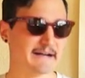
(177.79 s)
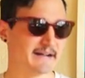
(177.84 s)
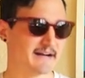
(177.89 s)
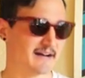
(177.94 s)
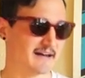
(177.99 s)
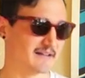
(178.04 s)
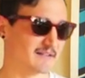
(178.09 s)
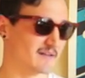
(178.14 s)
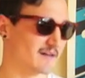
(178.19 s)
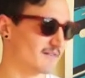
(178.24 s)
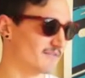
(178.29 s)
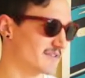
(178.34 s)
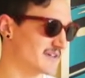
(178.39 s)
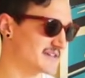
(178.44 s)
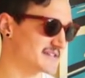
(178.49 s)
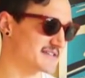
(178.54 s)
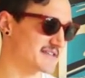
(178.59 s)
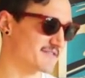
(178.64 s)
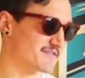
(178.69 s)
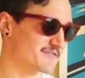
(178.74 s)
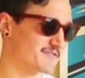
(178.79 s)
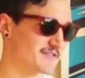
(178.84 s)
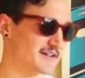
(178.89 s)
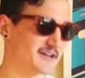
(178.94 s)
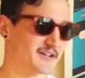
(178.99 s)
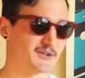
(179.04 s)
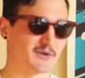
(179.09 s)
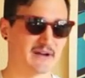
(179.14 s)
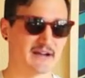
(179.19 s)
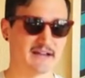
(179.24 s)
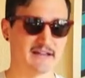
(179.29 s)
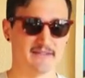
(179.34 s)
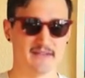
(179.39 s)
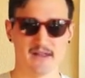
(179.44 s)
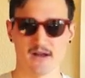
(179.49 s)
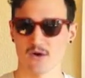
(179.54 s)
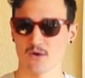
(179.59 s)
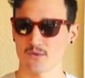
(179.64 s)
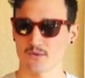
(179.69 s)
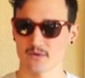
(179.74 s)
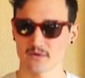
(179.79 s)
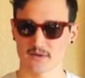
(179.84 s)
I love these. They fit great. They don't